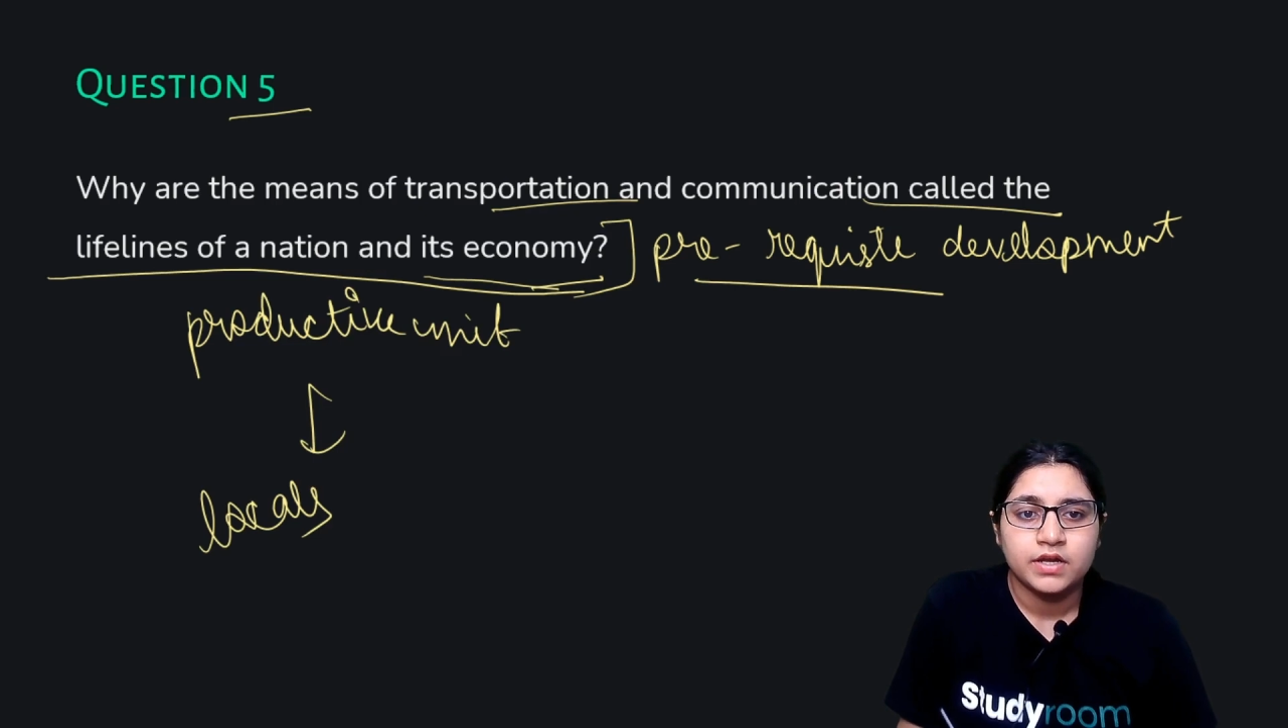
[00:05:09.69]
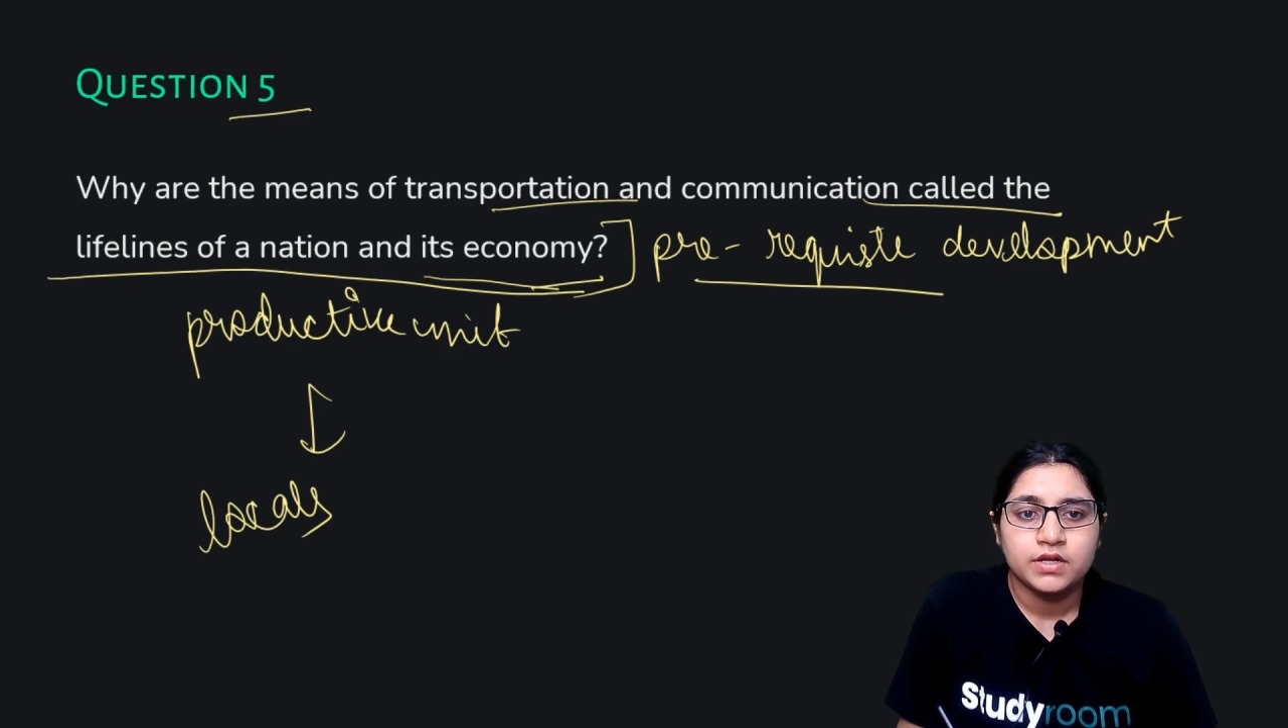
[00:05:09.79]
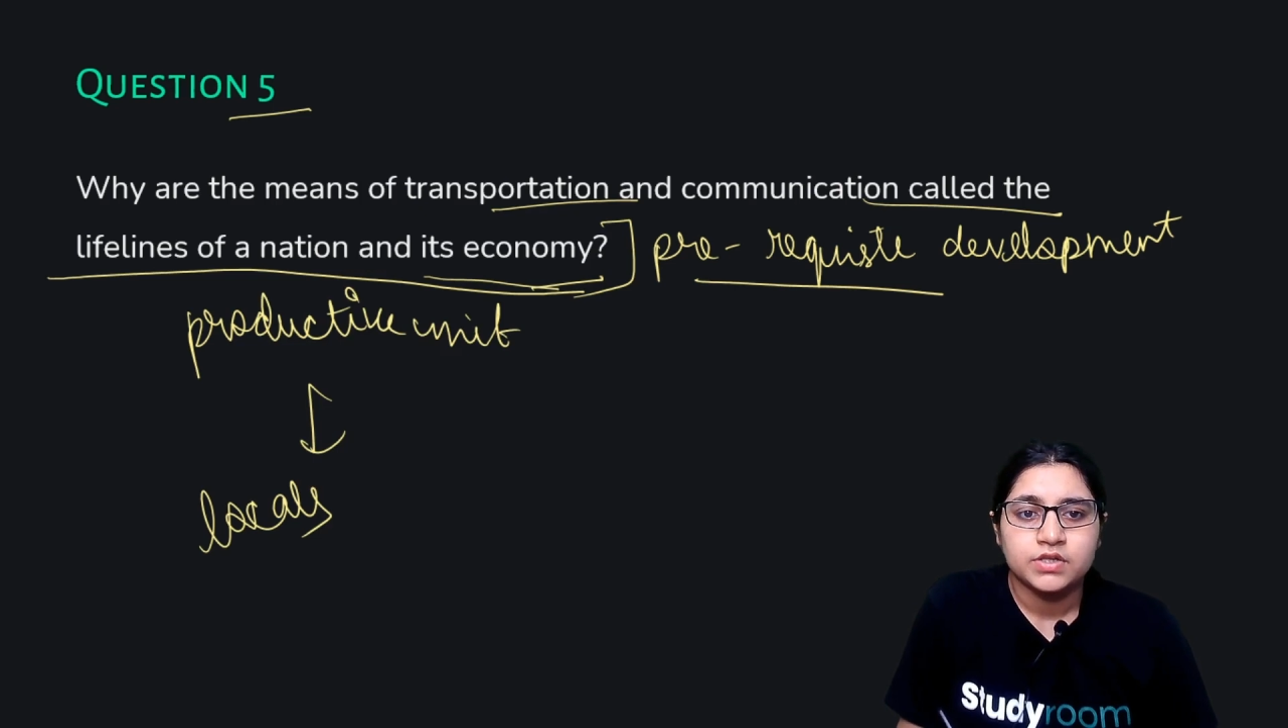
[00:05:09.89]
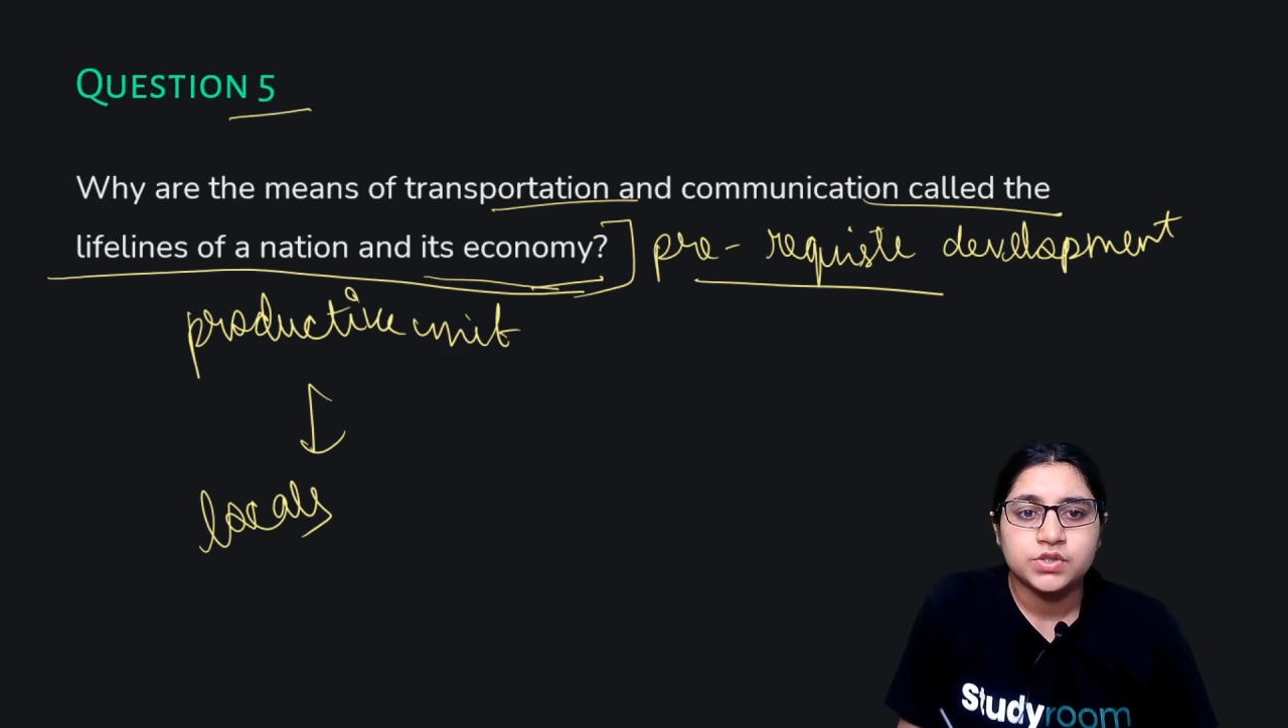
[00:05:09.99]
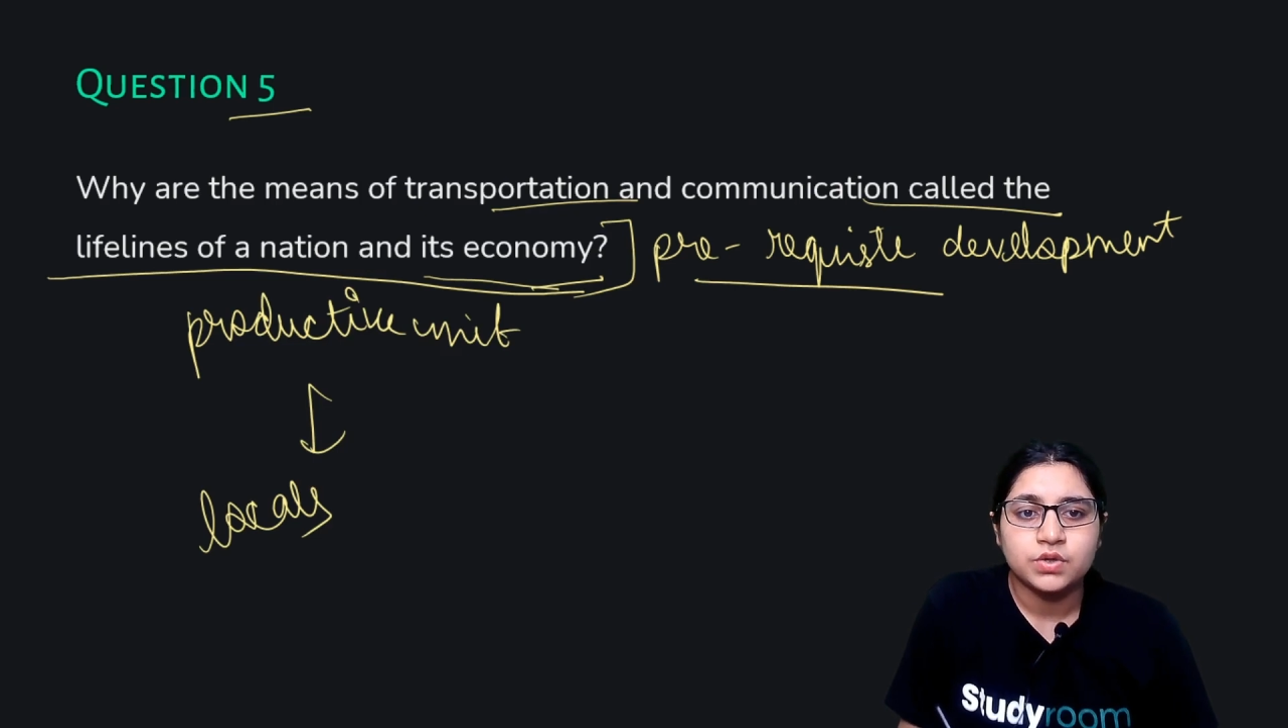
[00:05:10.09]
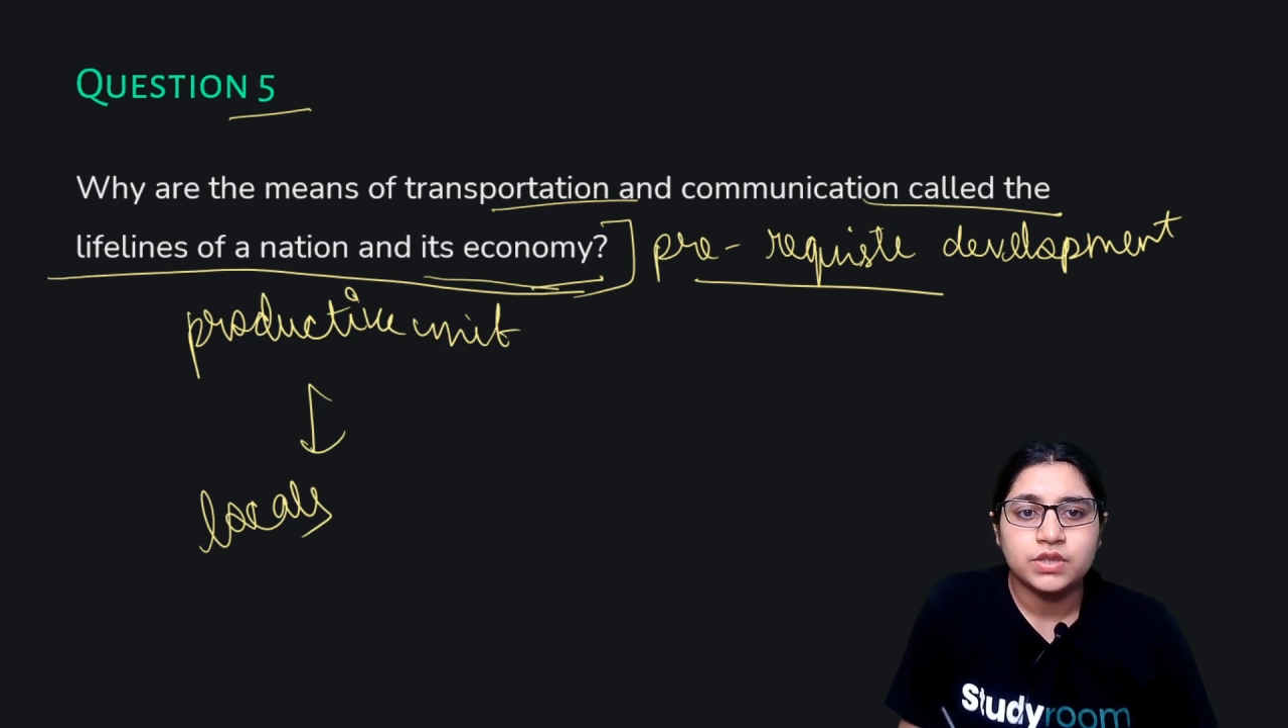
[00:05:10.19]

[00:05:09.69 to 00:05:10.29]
So